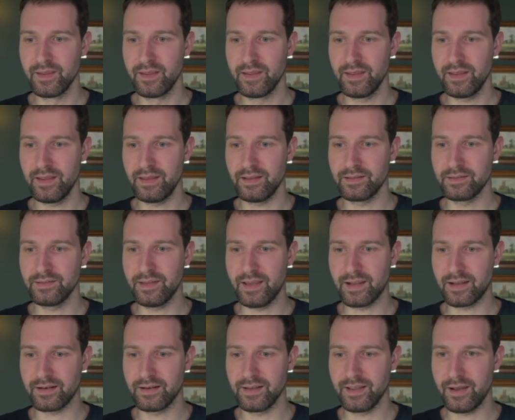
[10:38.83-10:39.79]

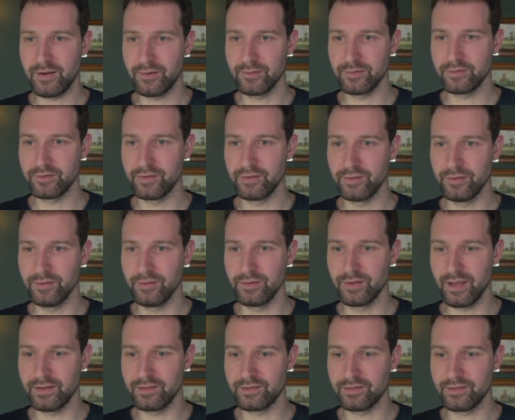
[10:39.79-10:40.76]
exactly how to
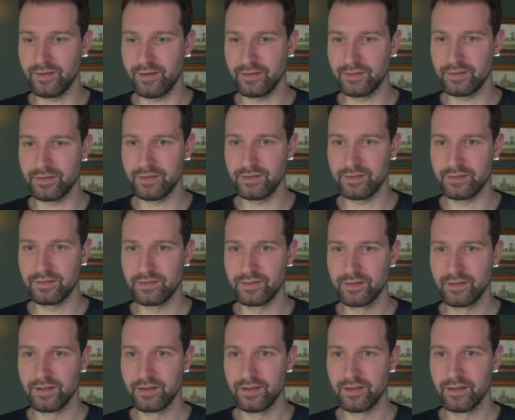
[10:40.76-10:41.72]
get started.
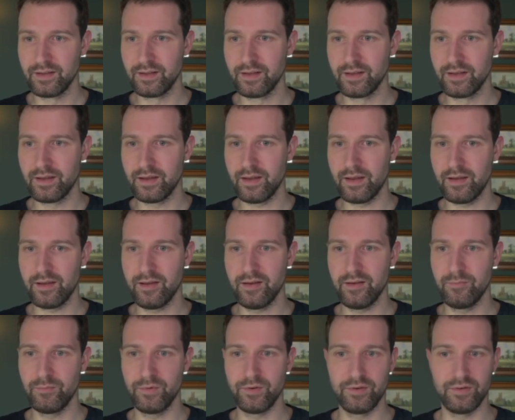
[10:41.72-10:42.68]

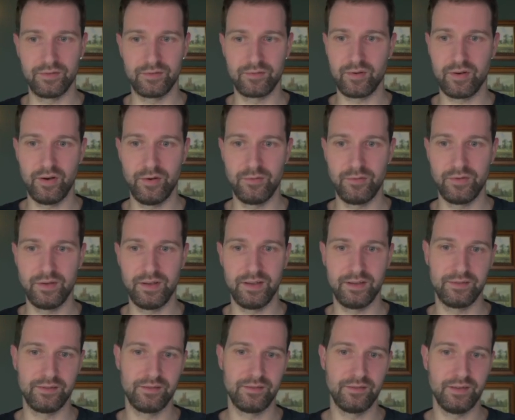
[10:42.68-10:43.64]
You just clone
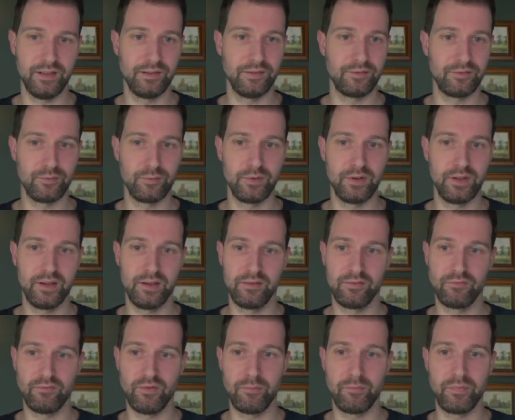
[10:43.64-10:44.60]
this, install it,
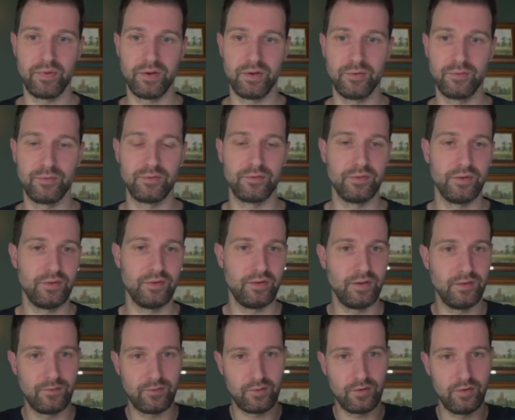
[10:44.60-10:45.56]
run build so that
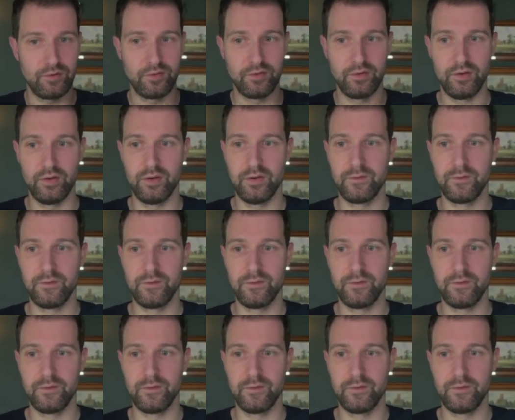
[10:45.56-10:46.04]
you've got the